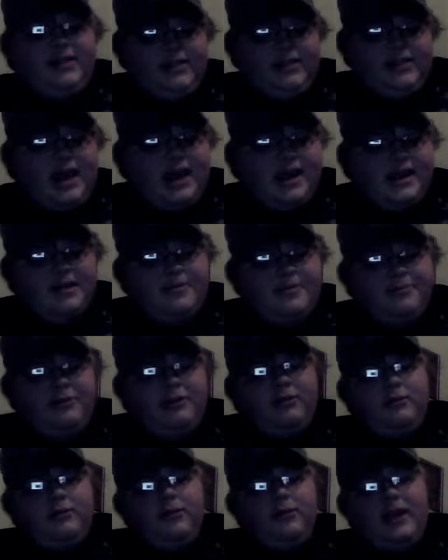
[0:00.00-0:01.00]
it's kind of
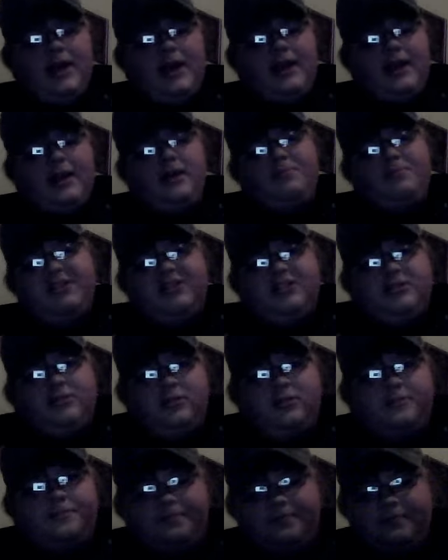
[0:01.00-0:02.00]
built like a
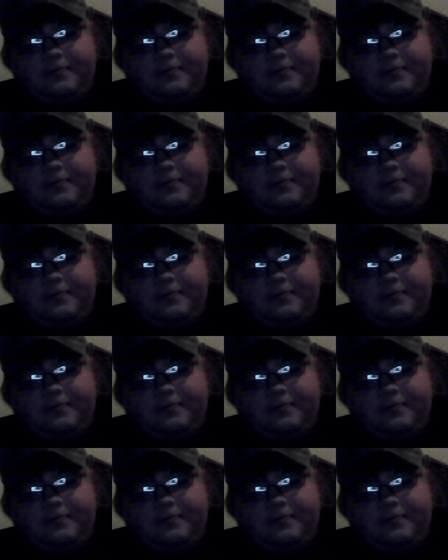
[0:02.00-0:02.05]
pistol.